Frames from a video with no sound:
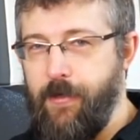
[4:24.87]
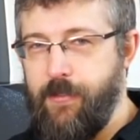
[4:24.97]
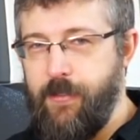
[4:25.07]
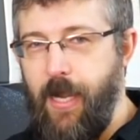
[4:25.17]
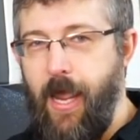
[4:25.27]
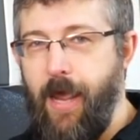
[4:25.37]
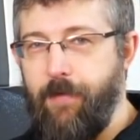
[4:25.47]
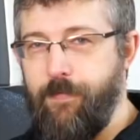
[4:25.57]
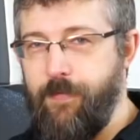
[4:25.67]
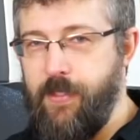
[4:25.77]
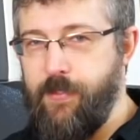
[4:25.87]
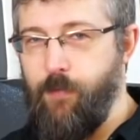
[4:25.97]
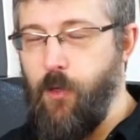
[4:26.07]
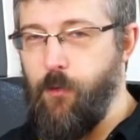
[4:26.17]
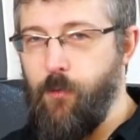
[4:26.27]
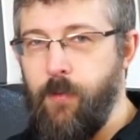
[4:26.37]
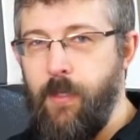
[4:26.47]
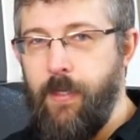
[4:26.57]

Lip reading: is to have this model